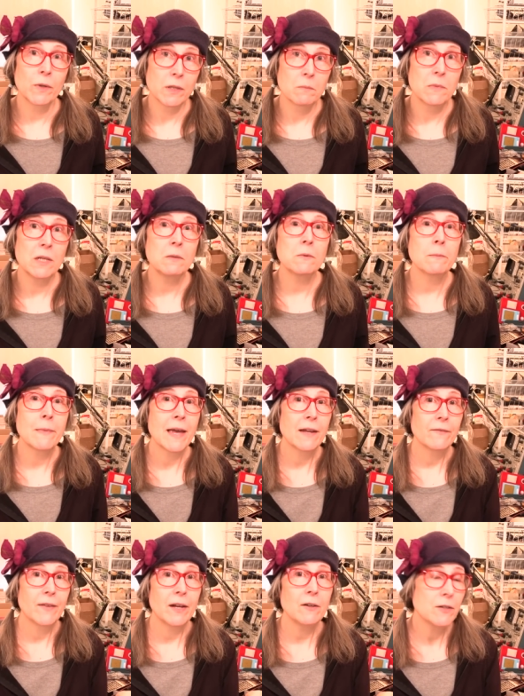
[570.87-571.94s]
with a minimum
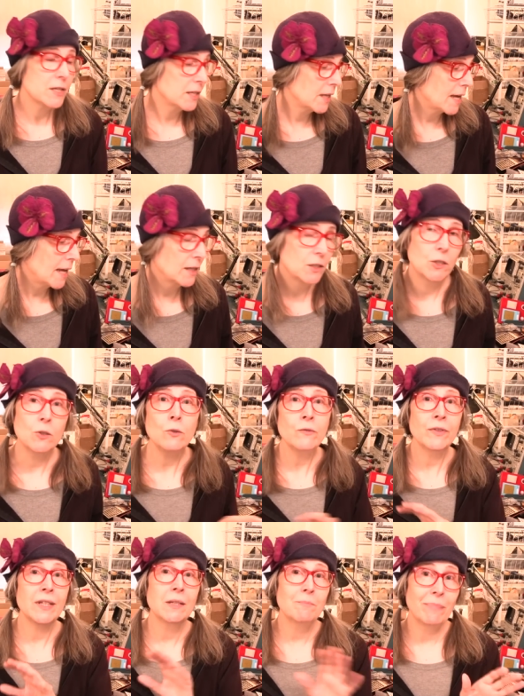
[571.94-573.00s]
amount of energy, and
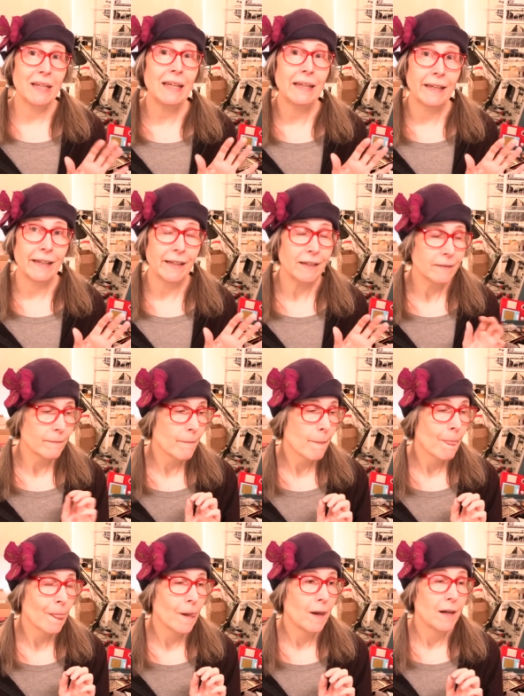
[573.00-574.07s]
UVB,
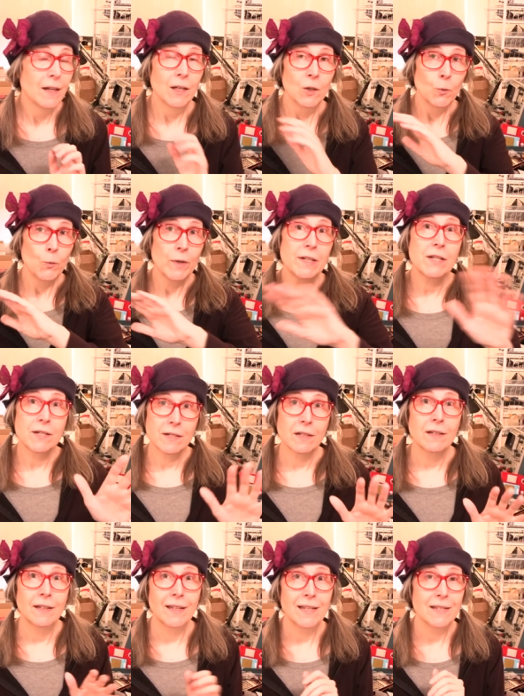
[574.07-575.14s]
which
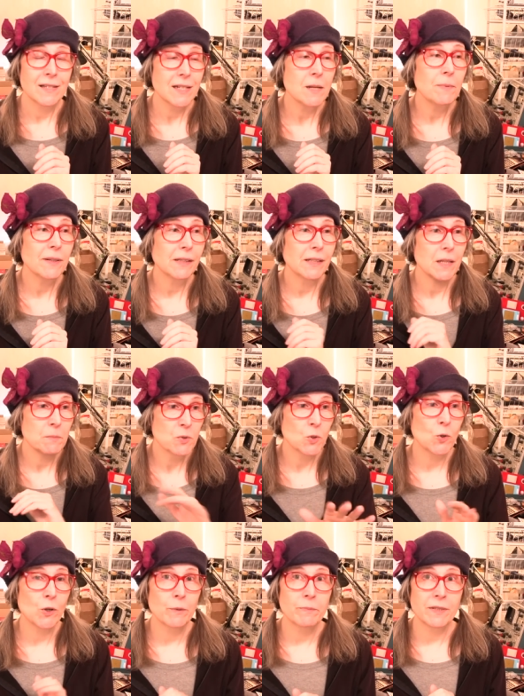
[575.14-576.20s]
is typically
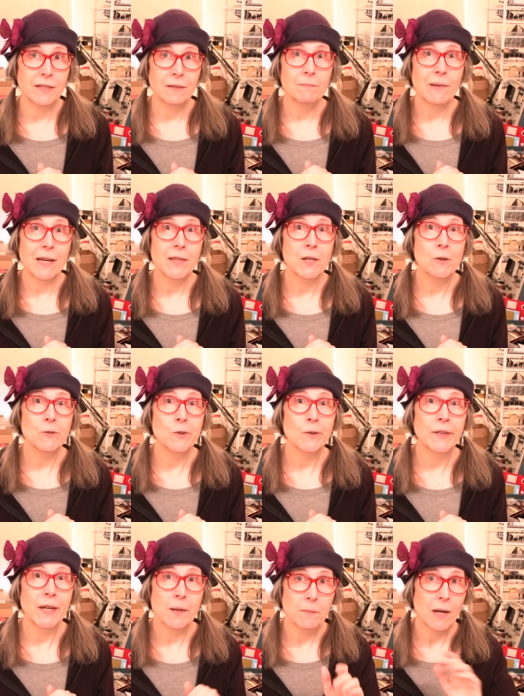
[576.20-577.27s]
absorbed by the
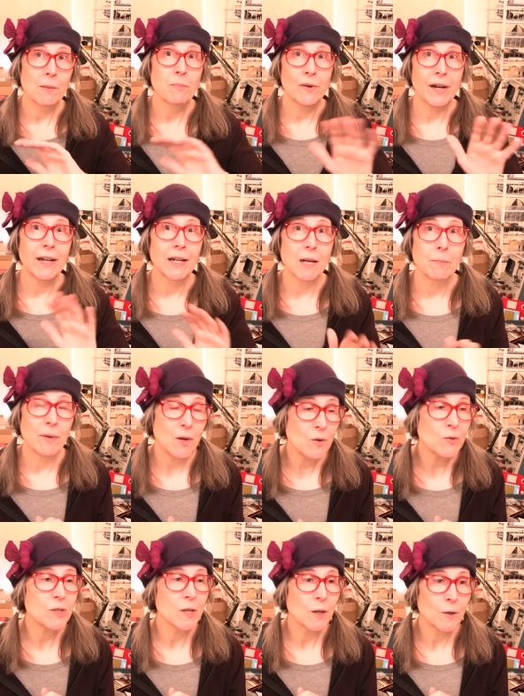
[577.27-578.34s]
ozone layer by breaking up
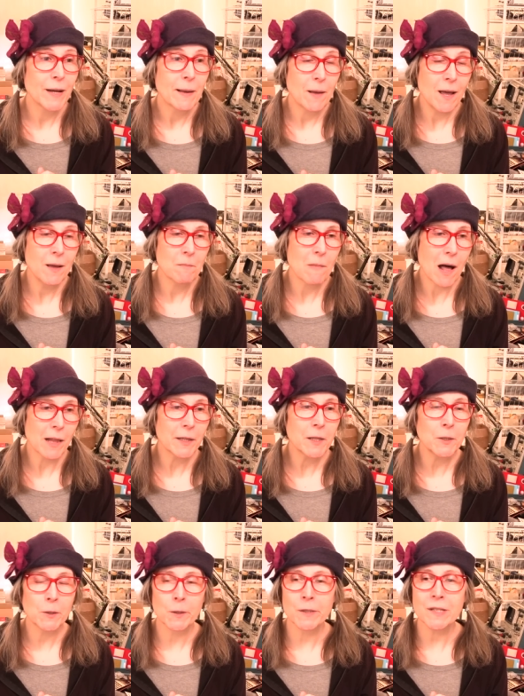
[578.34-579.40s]
ozone
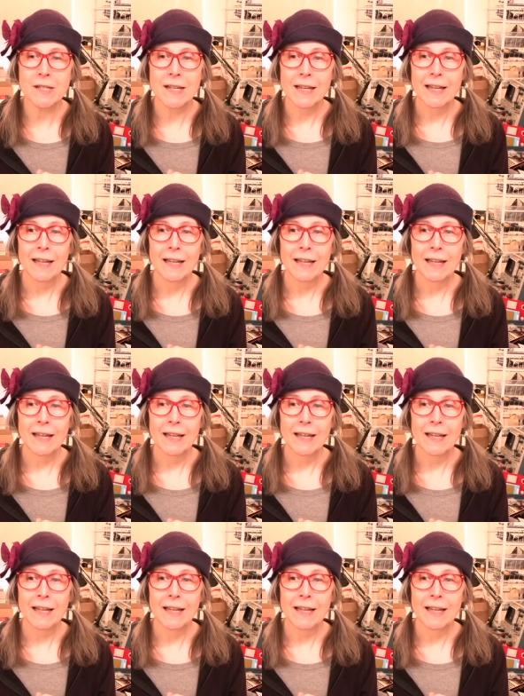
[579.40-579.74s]
molecules,